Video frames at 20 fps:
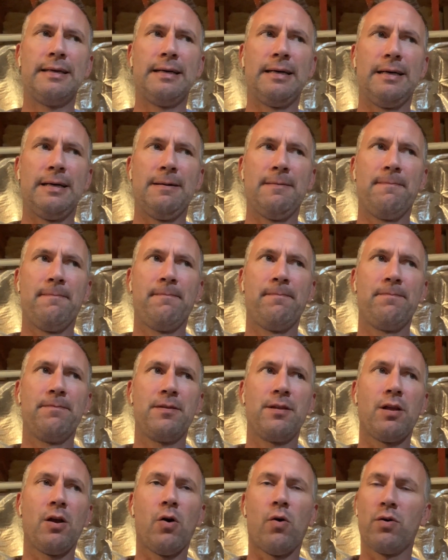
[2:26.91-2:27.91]
Um,
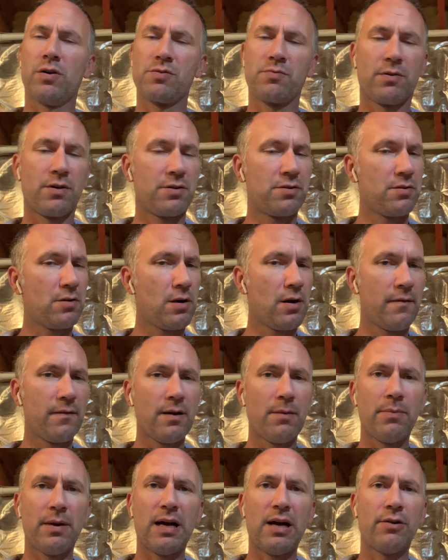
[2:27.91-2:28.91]
always wanna turn off
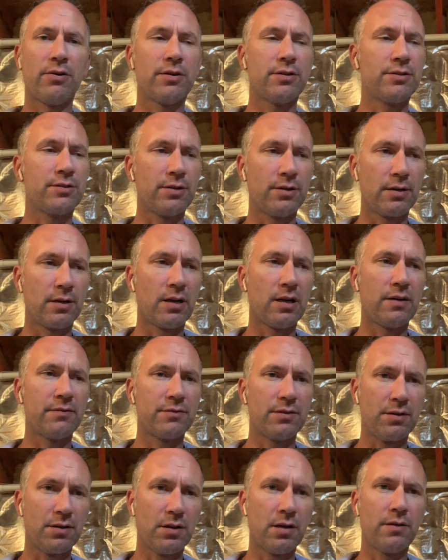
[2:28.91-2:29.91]
that power, turn it off,
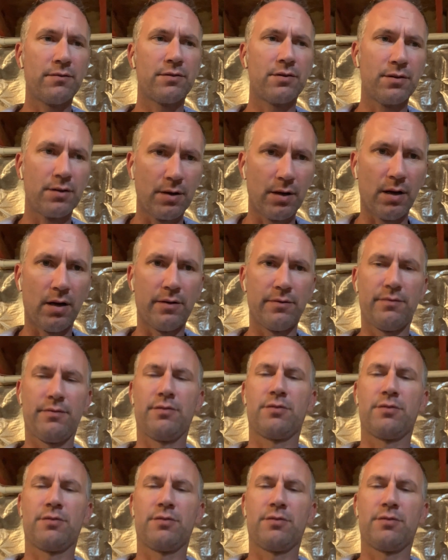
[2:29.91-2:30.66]
turn it off, turn it off.